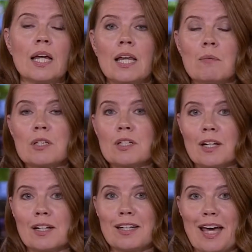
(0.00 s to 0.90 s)
Let me
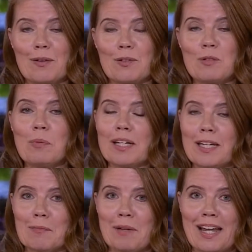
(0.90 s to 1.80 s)
turn now to
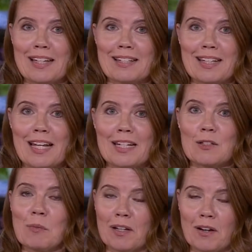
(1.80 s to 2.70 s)
Buckingham Palace and to
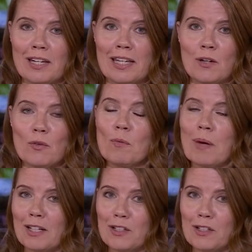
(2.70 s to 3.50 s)
my colleague Rebecca